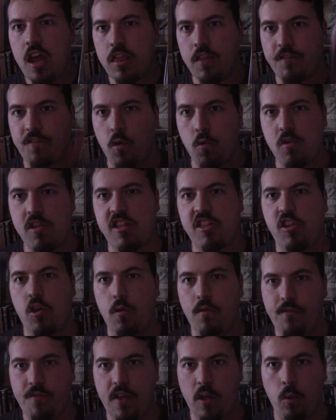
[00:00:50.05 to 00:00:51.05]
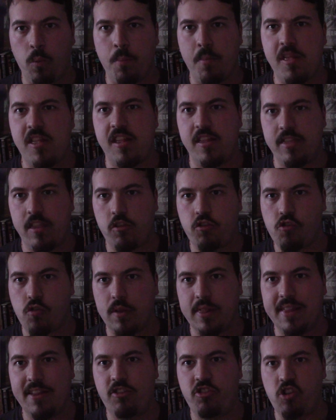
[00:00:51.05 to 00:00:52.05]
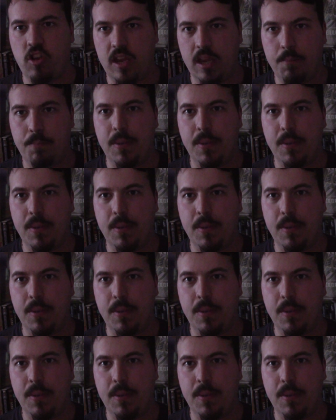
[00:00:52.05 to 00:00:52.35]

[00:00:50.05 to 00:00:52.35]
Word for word: the first two films in the trilogy